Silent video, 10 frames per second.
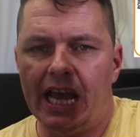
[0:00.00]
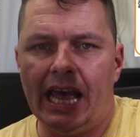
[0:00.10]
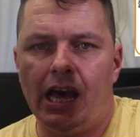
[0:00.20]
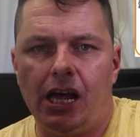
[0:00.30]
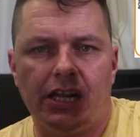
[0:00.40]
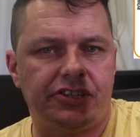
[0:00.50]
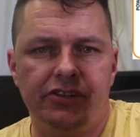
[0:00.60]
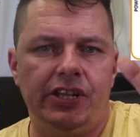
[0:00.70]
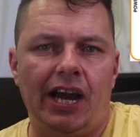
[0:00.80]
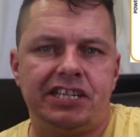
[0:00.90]

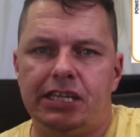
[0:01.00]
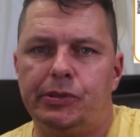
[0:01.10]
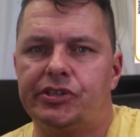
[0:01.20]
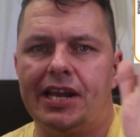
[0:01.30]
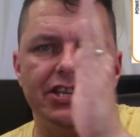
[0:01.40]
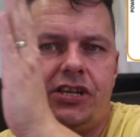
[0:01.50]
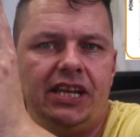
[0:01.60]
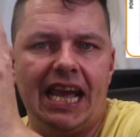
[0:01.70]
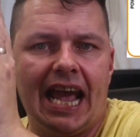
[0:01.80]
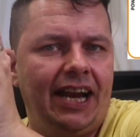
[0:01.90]
90% to
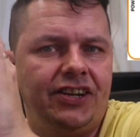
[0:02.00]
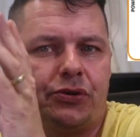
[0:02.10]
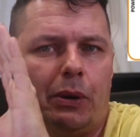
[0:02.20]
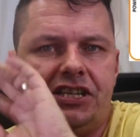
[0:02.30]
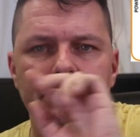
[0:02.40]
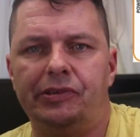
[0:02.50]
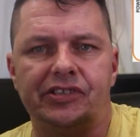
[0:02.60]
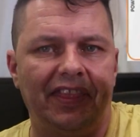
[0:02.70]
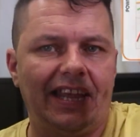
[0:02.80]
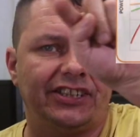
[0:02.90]
the end
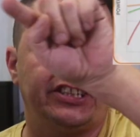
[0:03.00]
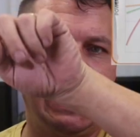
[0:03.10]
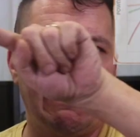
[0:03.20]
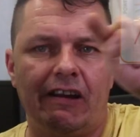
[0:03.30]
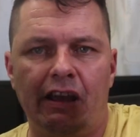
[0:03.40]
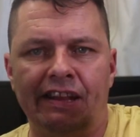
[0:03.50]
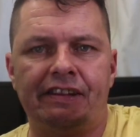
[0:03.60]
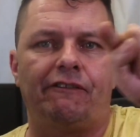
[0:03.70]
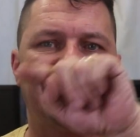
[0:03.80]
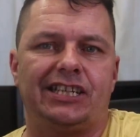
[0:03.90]
20%. That's the area at
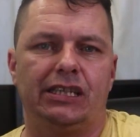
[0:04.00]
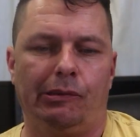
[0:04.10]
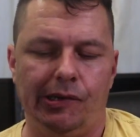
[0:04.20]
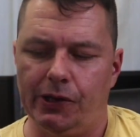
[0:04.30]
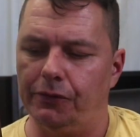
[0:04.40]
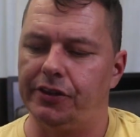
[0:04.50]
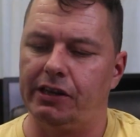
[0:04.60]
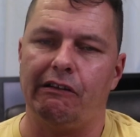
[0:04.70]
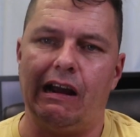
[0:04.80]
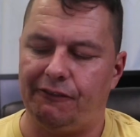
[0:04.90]
the flattest point of the
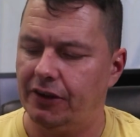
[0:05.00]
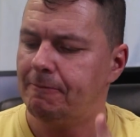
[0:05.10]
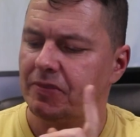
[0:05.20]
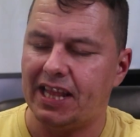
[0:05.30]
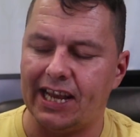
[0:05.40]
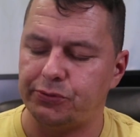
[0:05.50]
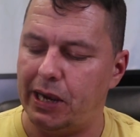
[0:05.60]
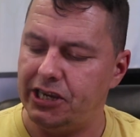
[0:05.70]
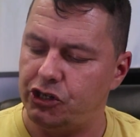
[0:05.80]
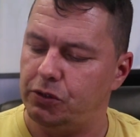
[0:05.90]
graph. That's
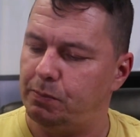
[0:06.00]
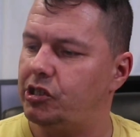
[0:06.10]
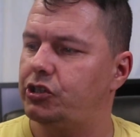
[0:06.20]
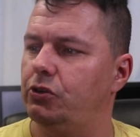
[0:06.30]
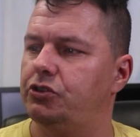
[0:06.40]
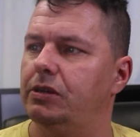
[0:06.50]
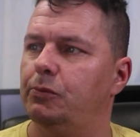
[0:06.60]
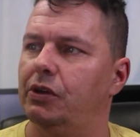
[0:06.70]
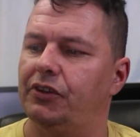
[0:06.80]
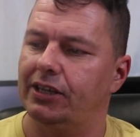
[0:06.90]
where you should be
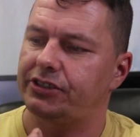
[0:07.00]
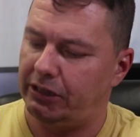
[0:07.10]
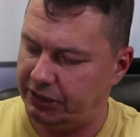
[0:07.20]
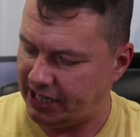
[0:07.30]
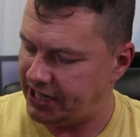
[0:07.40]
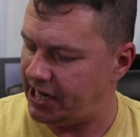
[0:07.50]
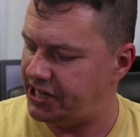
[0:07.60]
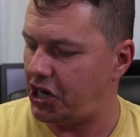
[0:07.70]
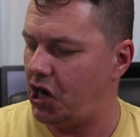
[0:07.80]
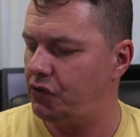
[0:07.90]
shooting with that. So like I said,
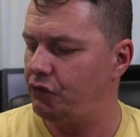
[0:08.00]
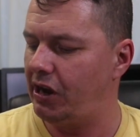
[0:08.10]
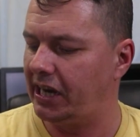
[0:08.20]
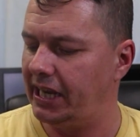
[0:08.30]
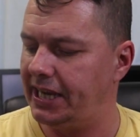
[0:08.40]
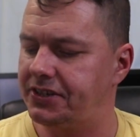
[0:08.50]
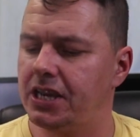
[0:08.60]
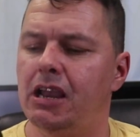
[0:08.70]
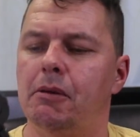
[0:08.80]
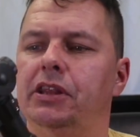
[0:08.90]
it's unregulated.
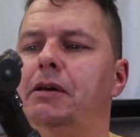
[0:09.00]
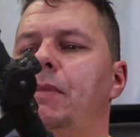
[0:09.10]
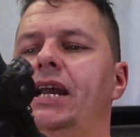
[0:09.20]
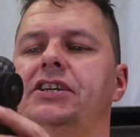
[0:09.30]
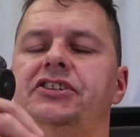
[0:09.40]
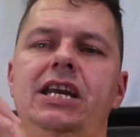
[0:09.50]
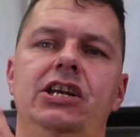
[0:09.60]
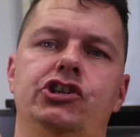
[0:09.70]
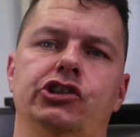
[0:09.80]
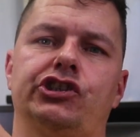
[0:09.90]
But the
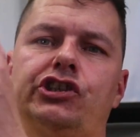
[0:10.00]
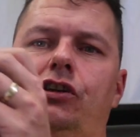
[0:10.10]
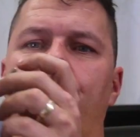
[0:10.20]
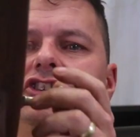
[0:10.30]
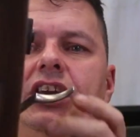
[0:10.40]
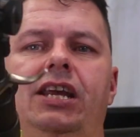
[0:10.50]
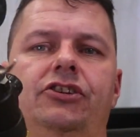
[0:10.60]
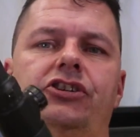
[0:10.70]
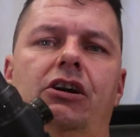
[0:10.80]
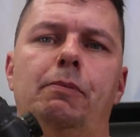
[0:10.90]
magazine just slots in.
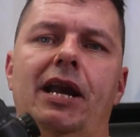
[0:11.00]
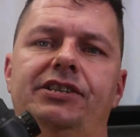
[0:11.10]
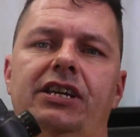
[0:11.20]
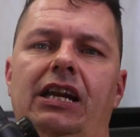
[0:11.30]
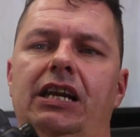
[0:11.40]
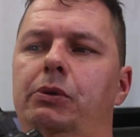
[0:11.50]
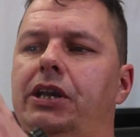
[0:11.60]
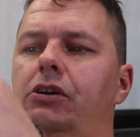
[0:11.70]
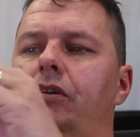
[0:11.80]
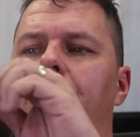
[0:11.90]
So basically we
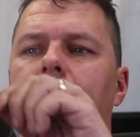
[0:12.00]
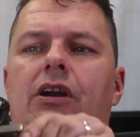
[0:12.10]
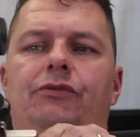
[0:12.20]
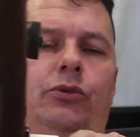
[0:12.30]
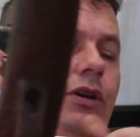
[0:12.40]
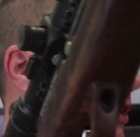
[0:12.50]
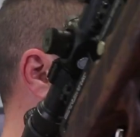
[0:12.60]
cock the rifle like